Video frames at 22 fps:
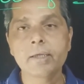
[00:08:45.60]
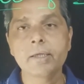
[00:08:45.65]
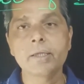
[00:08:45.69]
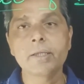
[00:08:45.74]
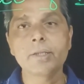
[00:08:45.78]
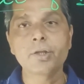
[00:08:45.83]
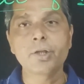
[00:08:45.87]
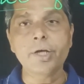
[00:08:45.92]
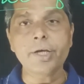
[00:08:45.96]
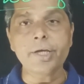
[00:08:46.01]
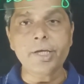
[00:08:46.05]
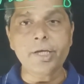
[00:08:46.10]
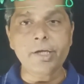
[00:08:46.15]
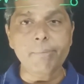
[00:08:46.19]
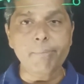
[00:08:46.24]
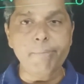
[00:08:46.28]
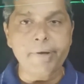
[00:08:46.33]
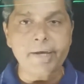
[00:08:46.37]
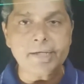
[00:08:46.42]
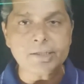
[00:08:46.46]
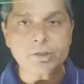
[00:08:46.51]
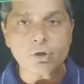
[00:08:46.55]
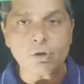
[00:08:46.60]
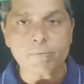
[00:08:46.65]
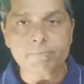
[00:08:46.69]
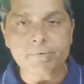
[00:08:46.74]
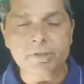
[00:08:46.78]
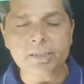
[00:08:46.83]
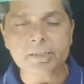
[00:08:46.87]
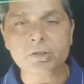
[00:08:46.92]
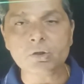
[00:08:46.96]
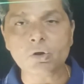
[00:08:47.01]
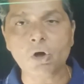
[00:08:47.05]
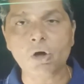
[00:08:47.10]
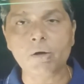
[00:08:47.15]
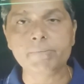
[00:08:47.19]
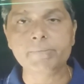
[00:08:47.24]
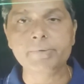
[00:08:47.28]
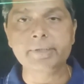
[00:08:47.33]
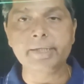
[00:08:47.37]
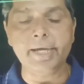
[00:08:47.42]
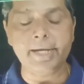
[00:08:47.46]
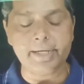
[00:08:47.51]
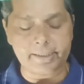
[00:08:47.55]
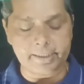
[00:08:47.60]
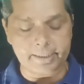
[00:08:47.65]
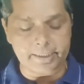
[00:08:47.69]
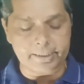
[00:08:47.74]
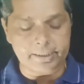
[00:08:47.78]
the image of this object,